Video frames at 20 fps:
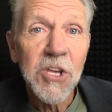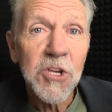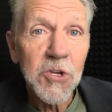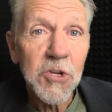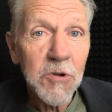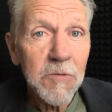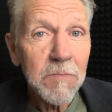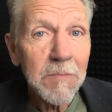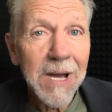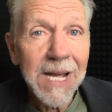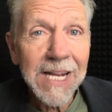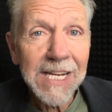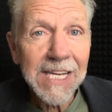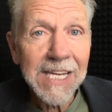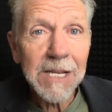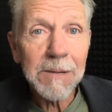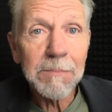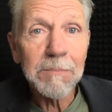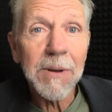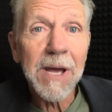You might
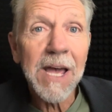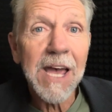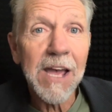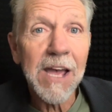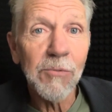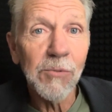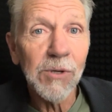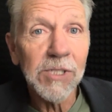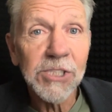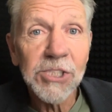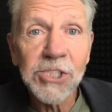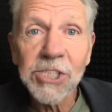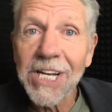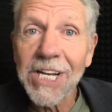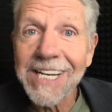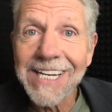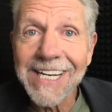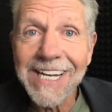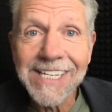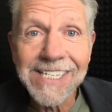get by with
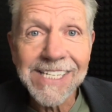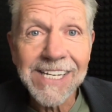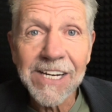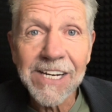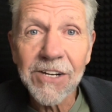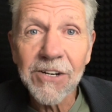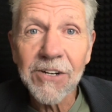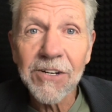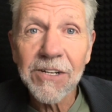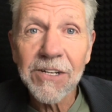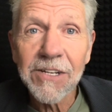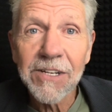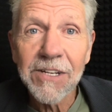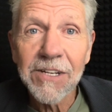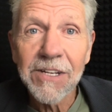shedding a tear